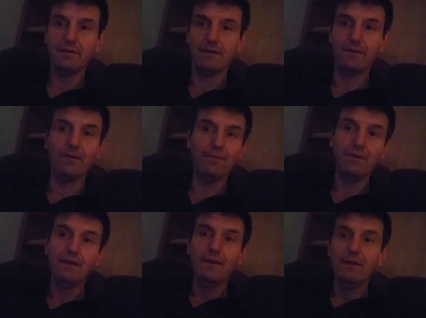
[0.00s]
and oh,
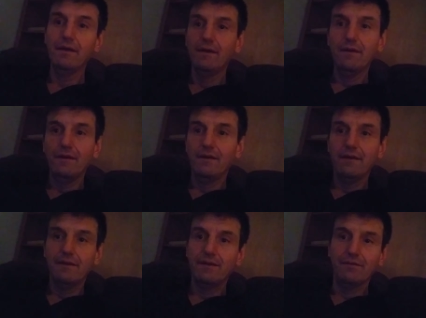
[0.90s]

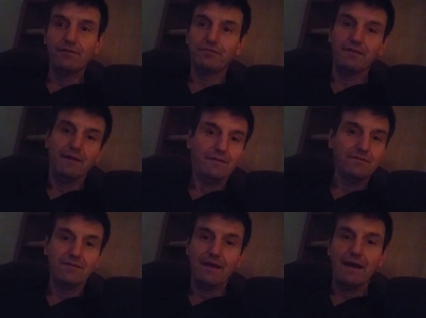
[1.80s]
it was for
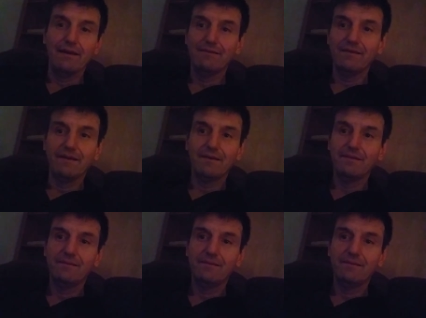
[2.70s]
this or that. It's like,